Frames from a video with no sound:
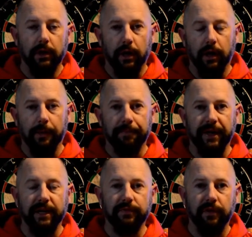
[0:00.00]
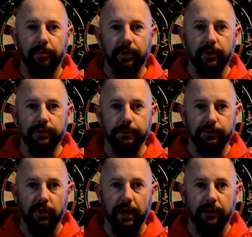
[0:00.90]
Um, thanks for everybody who
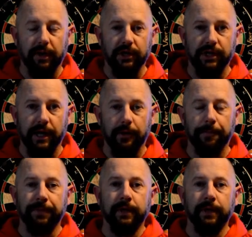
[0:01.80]
subscribed to my channel.